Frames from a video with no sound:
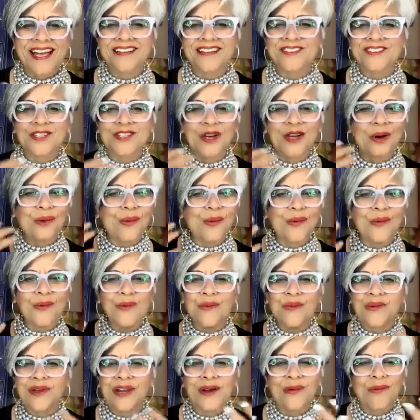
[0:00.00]
And so,
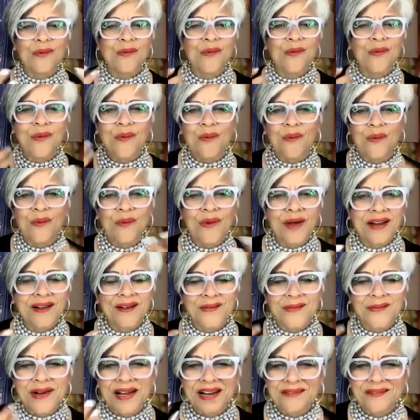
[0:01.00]

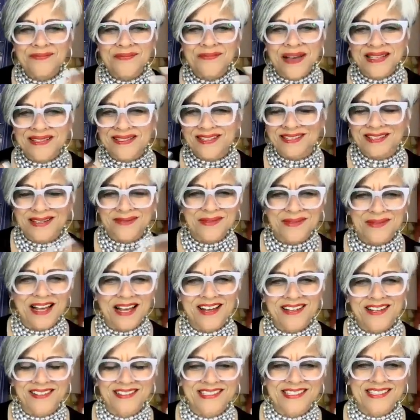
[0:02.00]
what message am I
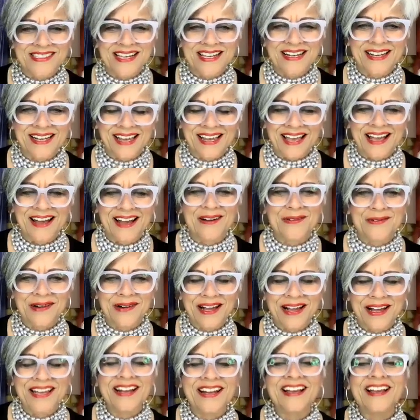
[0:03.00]
actually sending out?
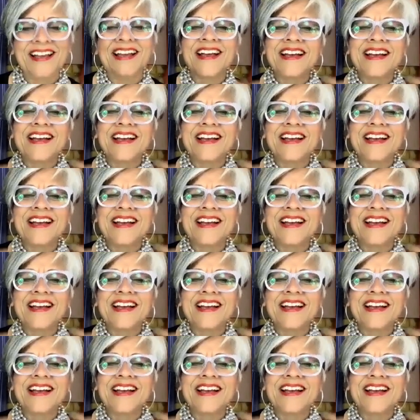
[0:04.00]
Right.